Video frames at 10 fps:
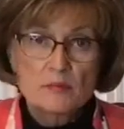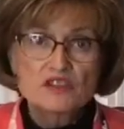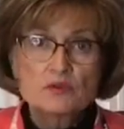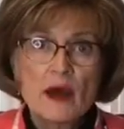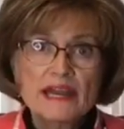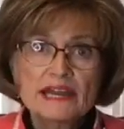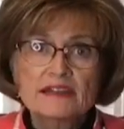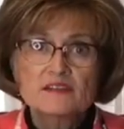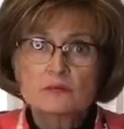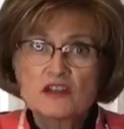but you want to get
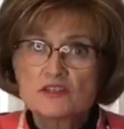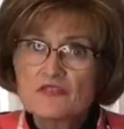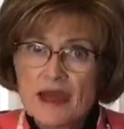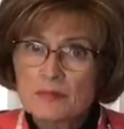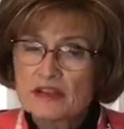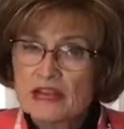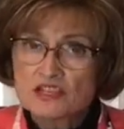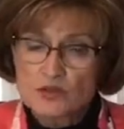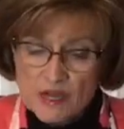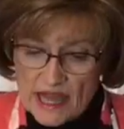as much fabric
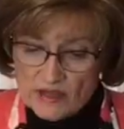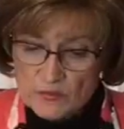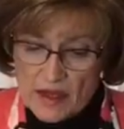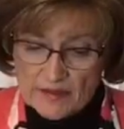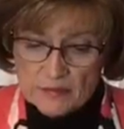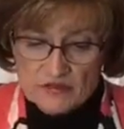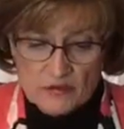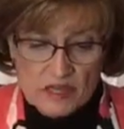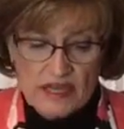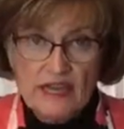as you can around them so you
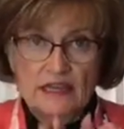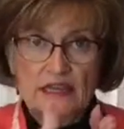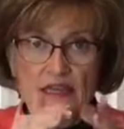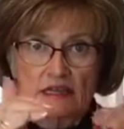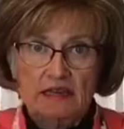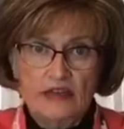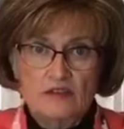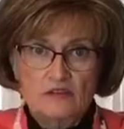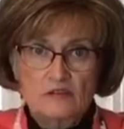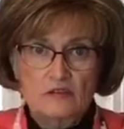can get like a
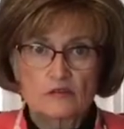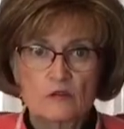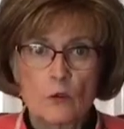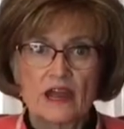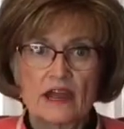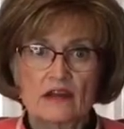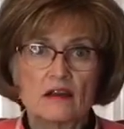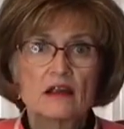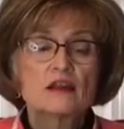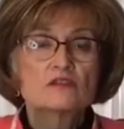nice
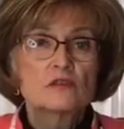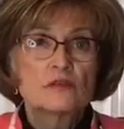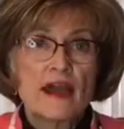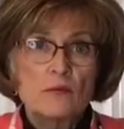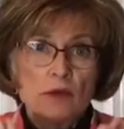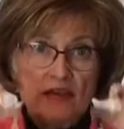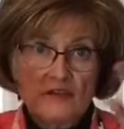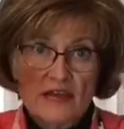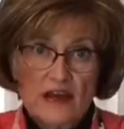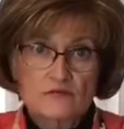square, so that way
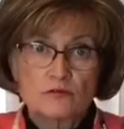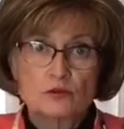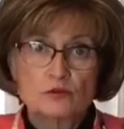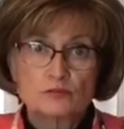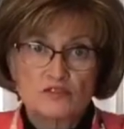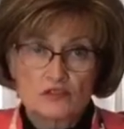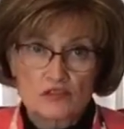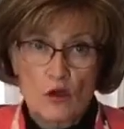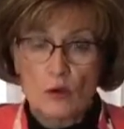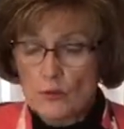you'll have room to
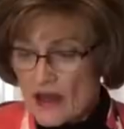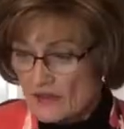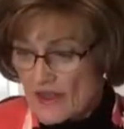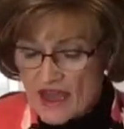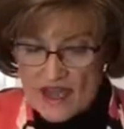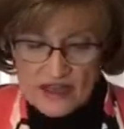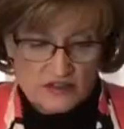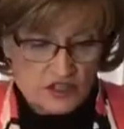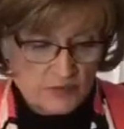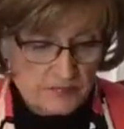sew around the
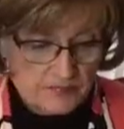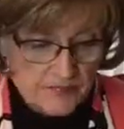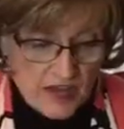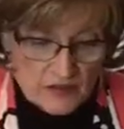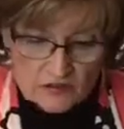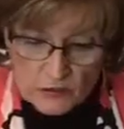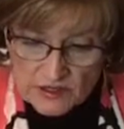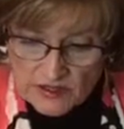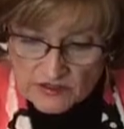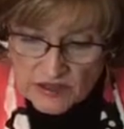edge. So
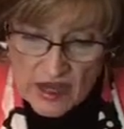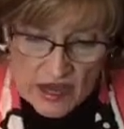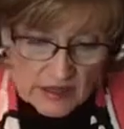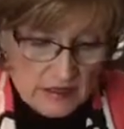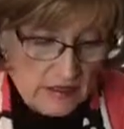let's cut.